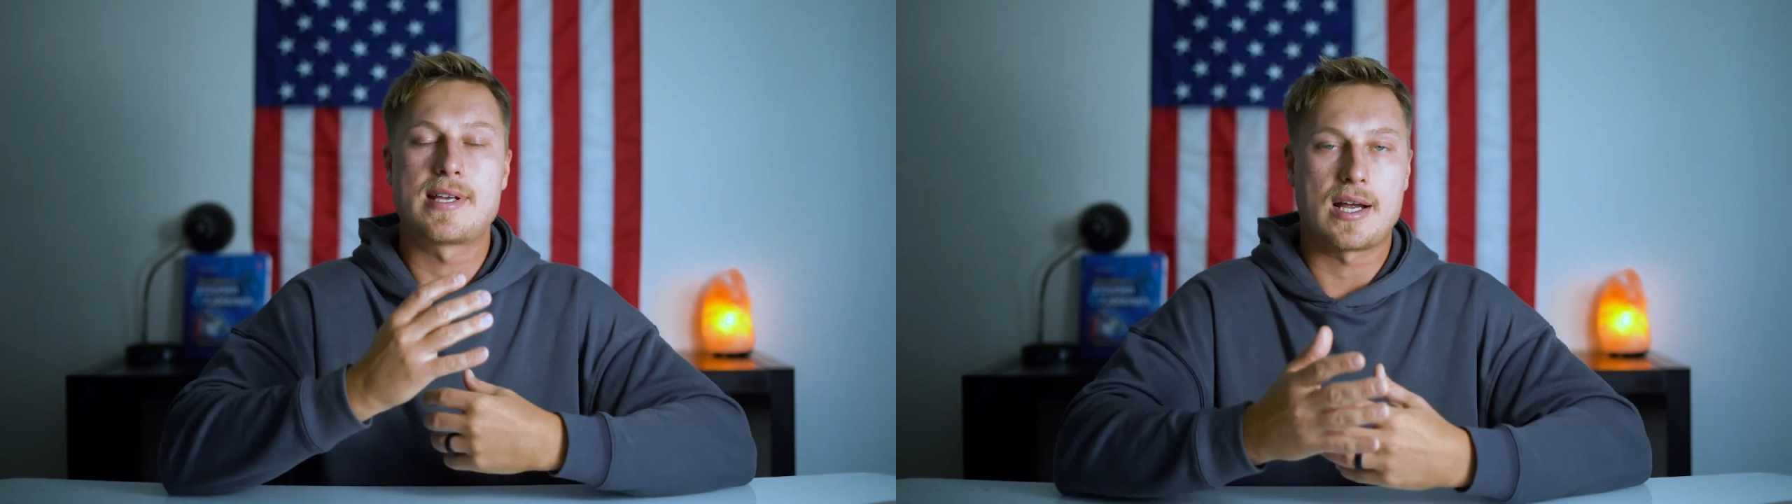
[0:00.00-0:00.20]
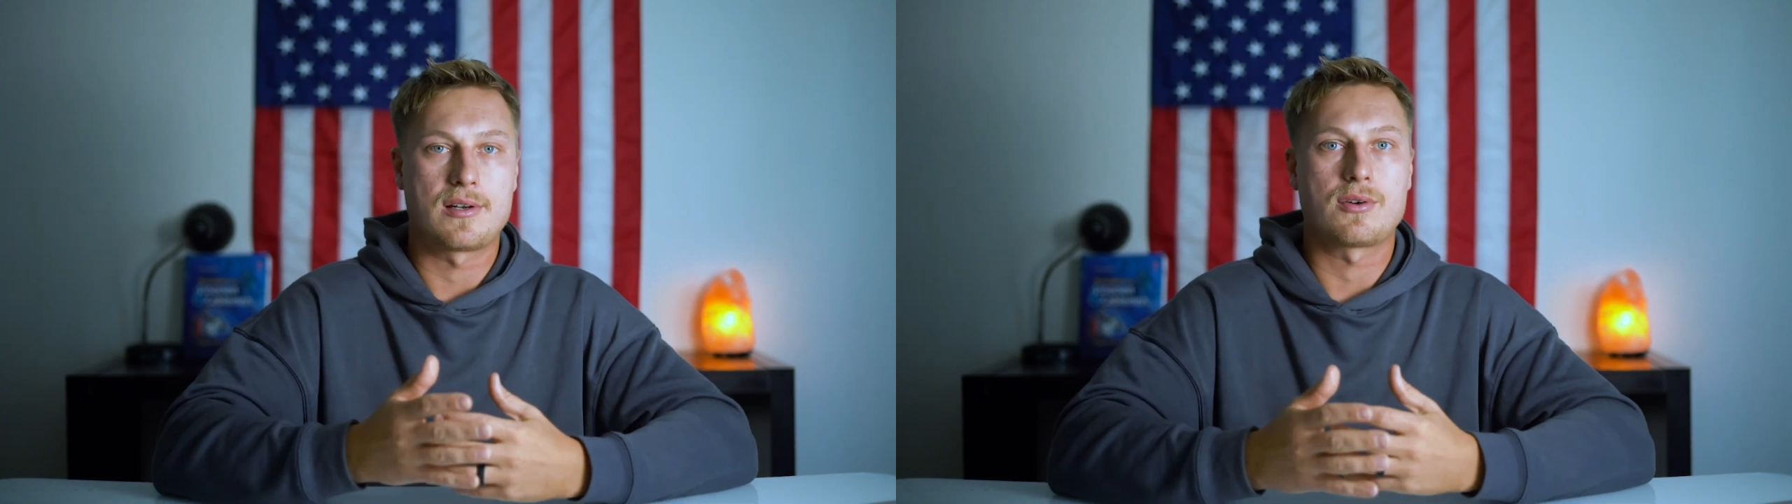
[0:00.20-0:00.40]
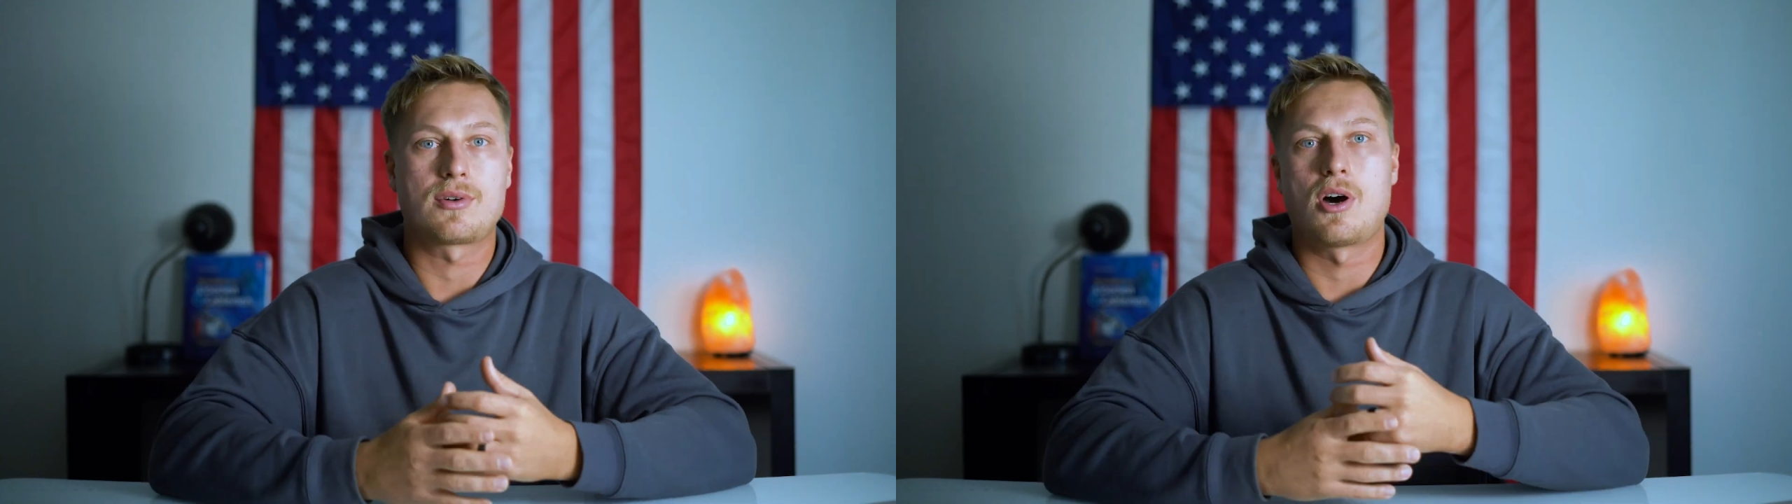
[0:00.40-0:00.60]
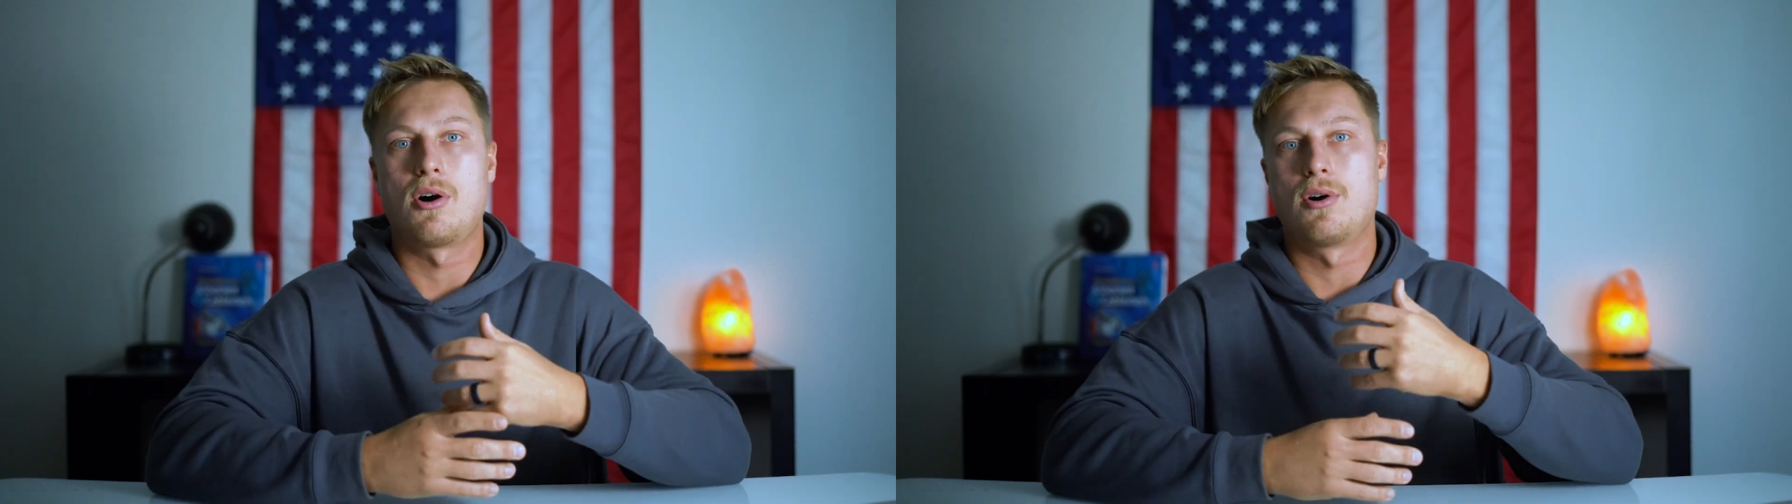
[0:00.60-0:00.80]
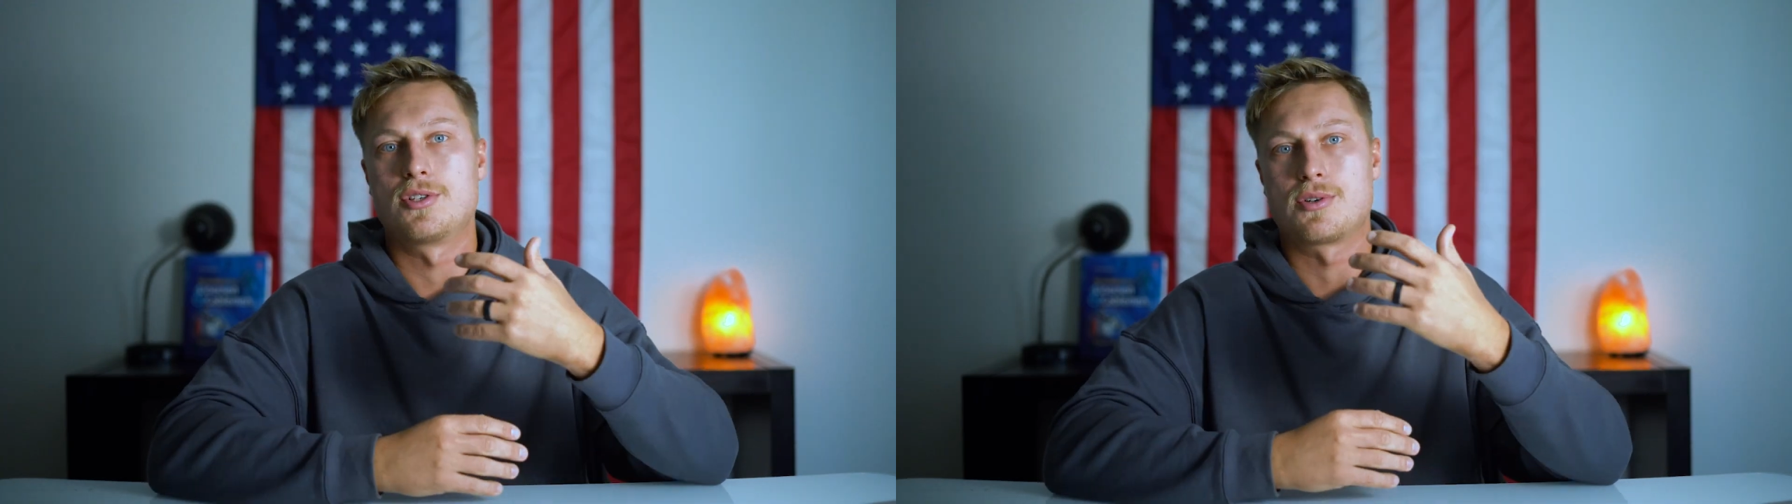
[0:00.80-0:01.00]
technical
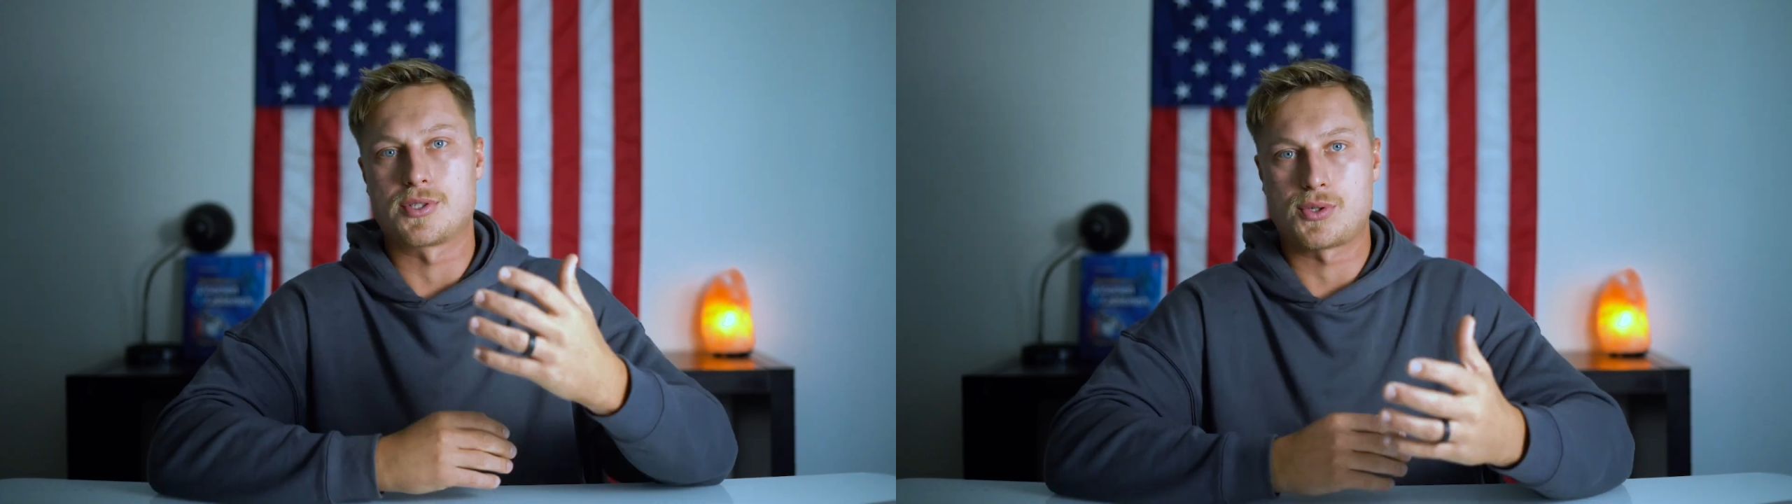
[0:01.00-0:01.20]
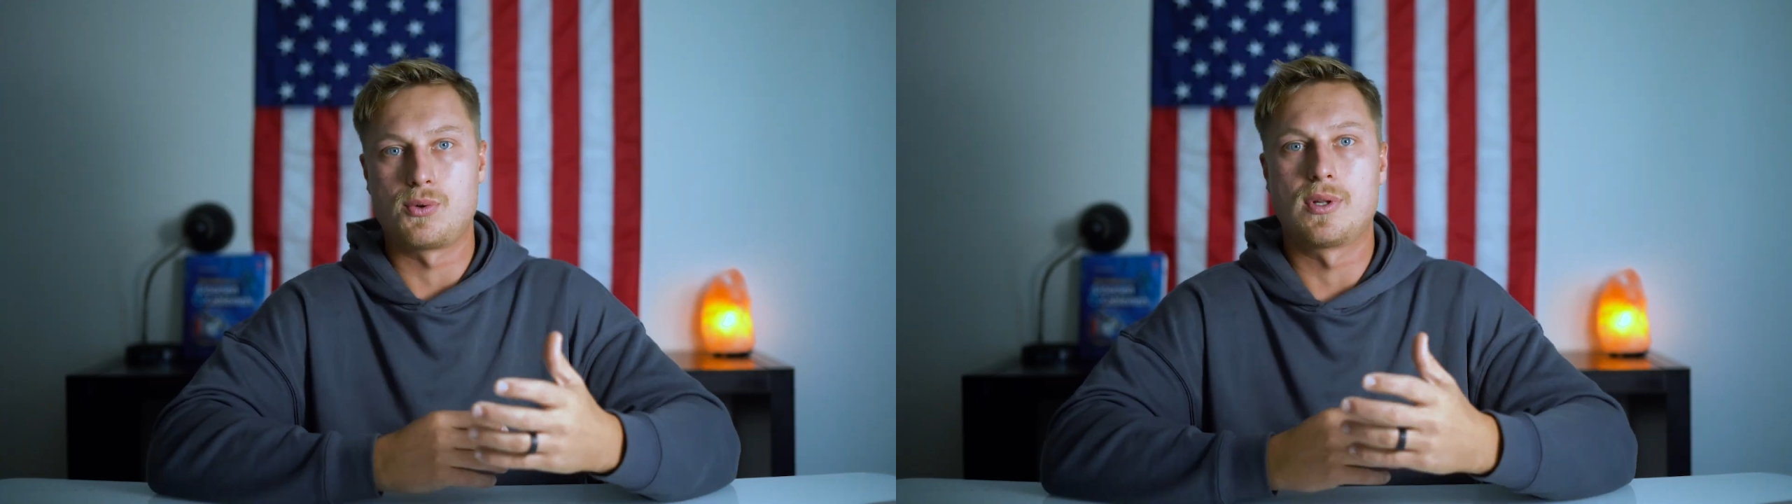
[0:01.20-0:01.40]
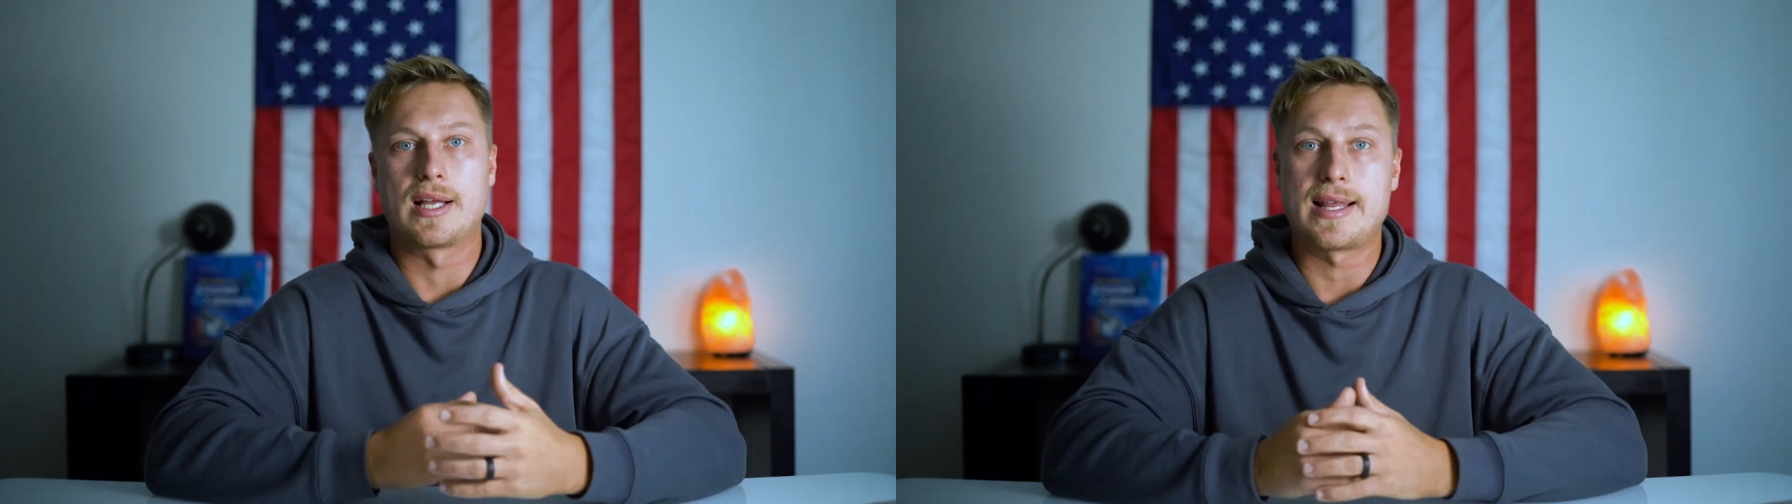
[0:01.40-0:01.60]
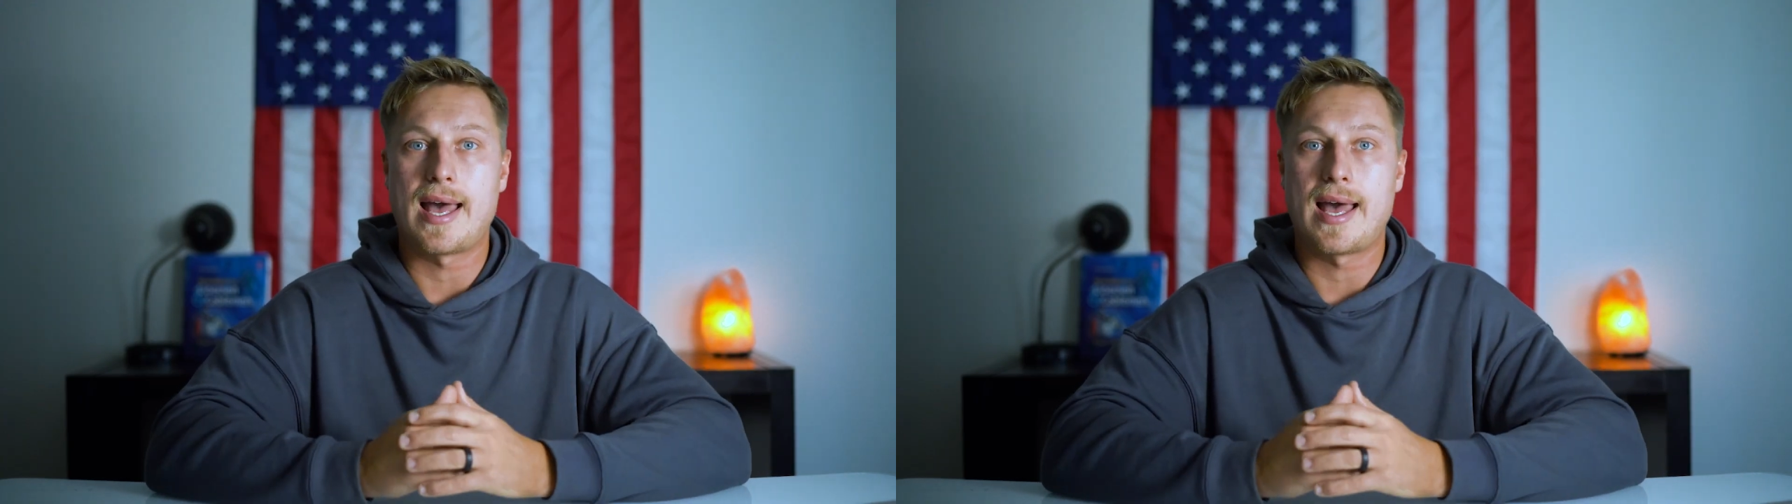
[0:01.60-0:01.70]
college or a school like